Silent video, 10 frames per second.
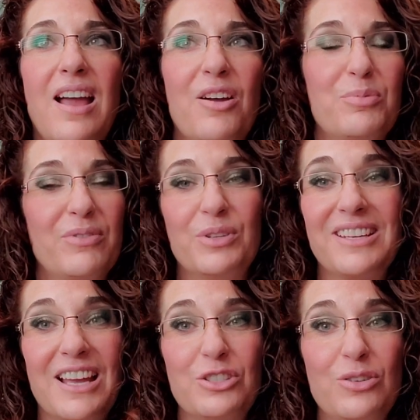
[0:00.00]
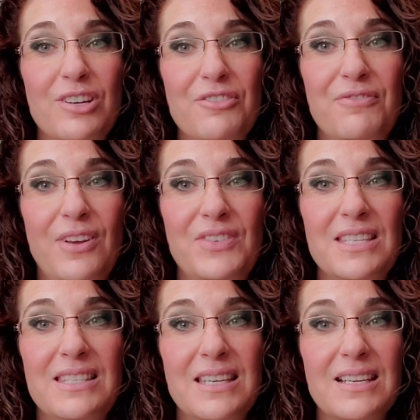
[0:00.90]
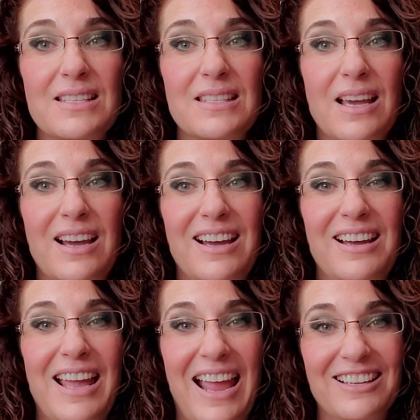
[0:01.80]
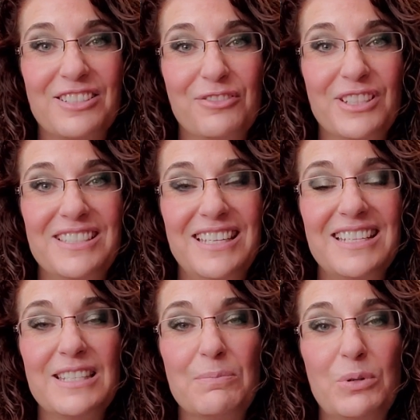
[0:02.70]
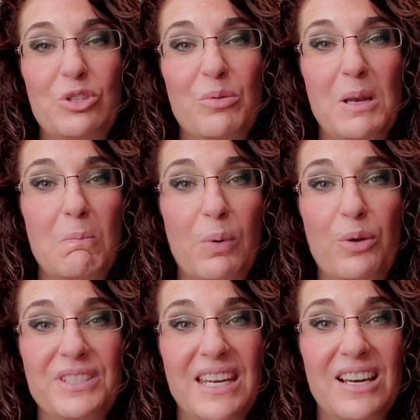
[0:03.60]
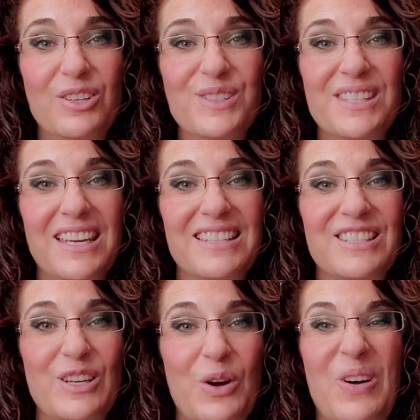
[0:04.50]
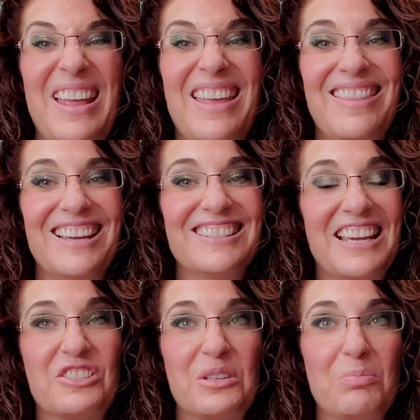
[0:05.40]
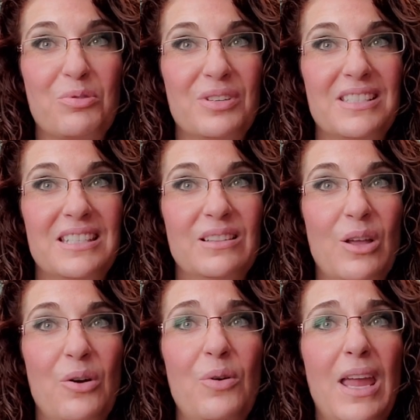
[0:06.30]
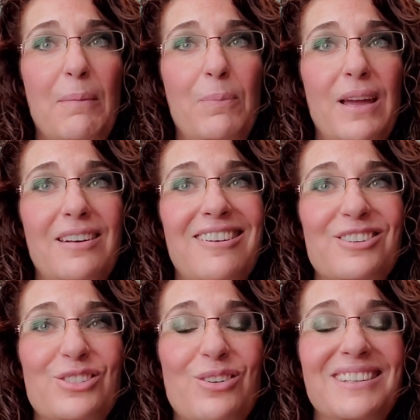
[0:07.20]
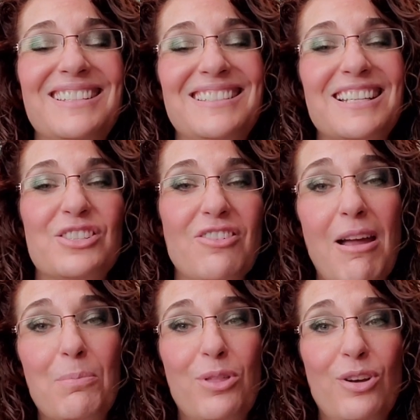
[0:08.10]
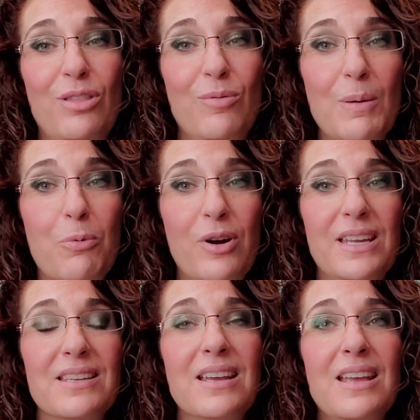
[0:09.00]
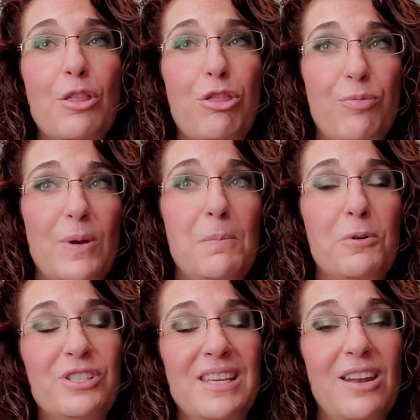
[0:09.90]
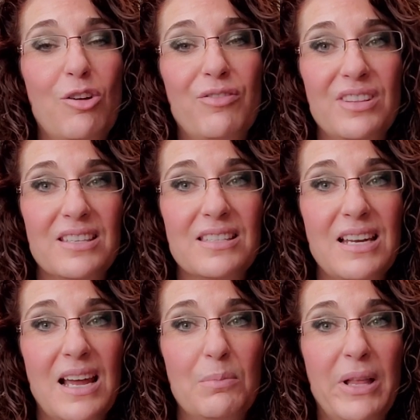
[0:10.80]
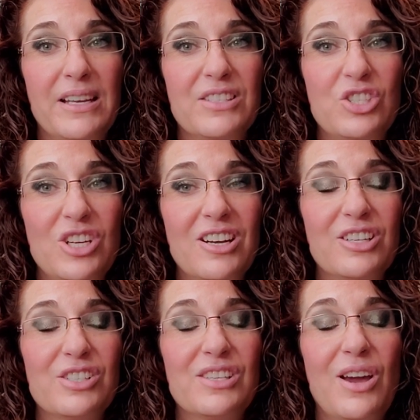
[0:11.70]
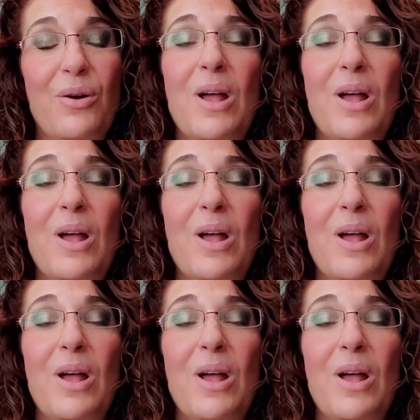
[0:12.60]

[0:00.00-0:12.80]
We've only got 256 active listings between both towns, and so that's actually pretty low. But our sold listings are up 33.3% over this time last year. So